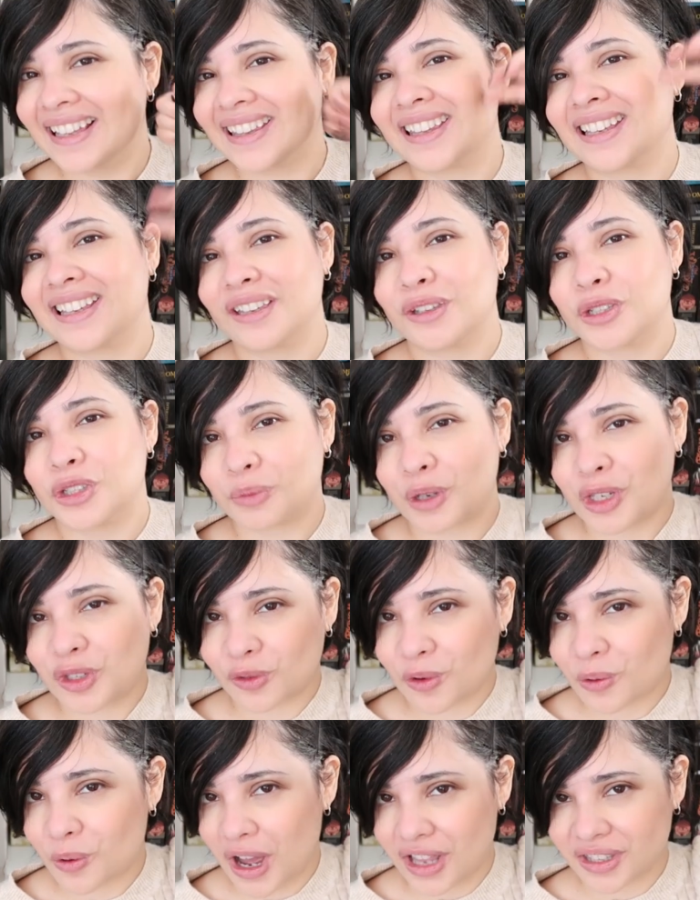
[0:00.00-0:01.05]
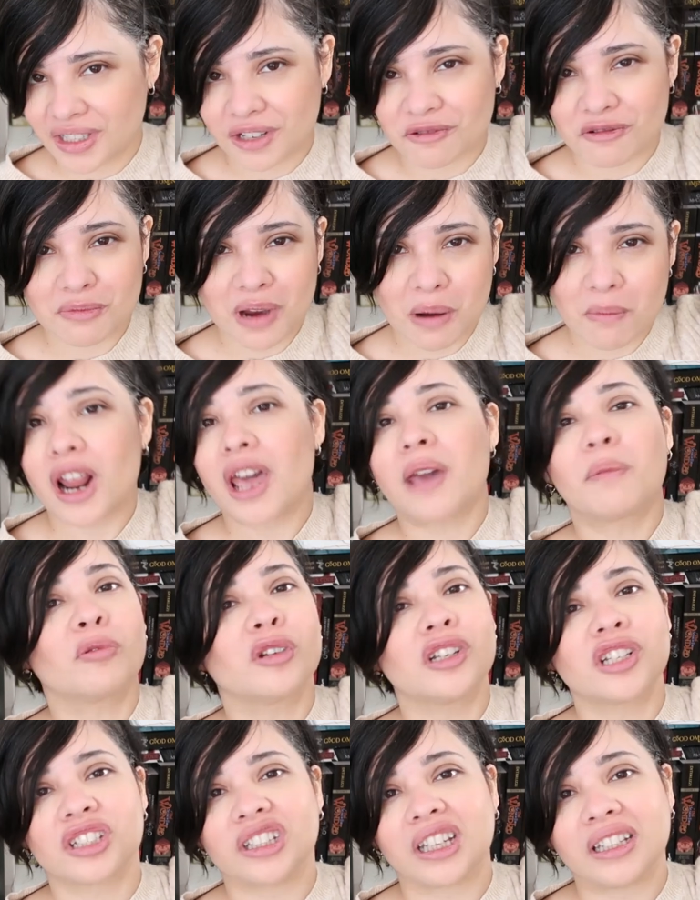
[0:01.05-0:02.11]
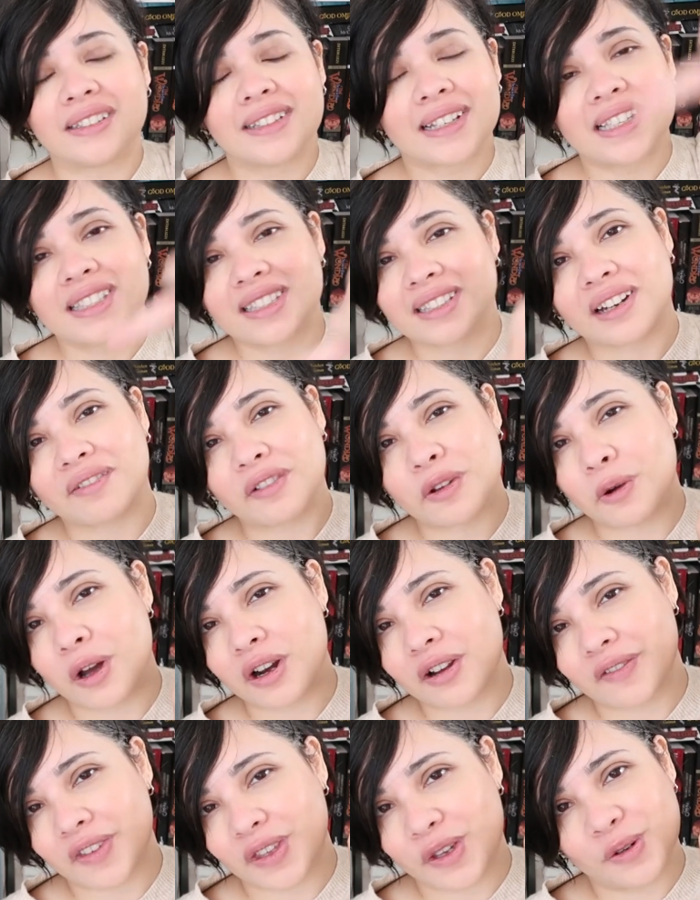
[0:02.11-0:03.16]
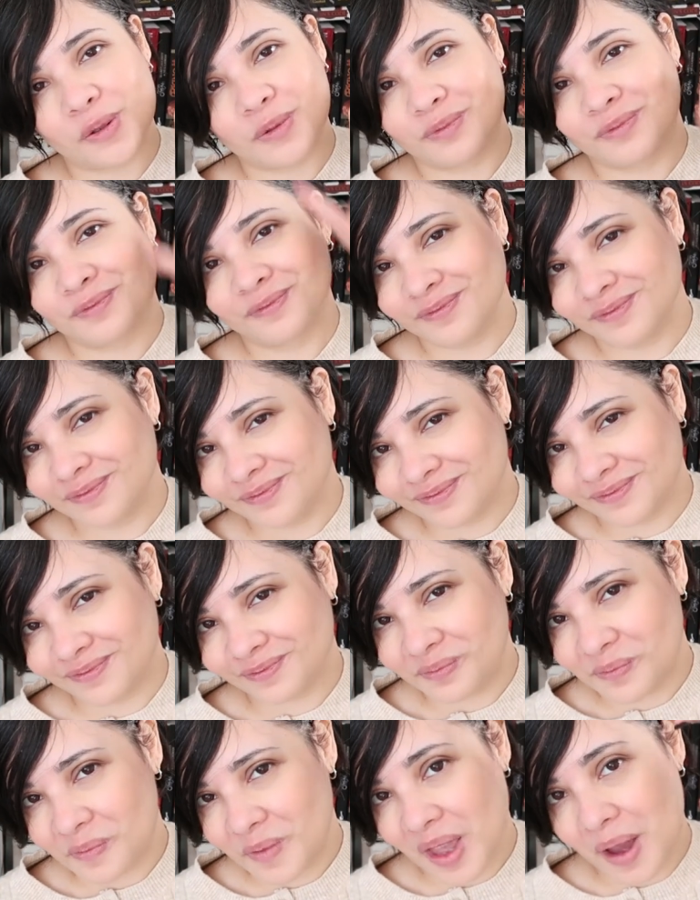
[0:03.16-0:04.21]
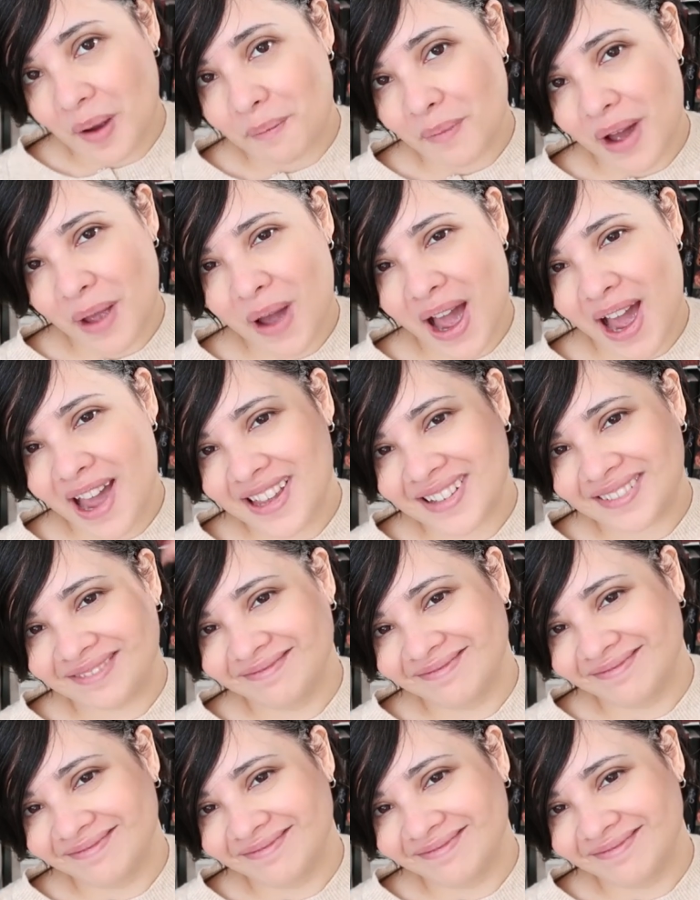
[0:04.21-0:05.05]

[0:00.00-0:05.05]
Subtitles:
Thank you so much for watching. Remember, I appreciate each and every one of you. Bye-bye.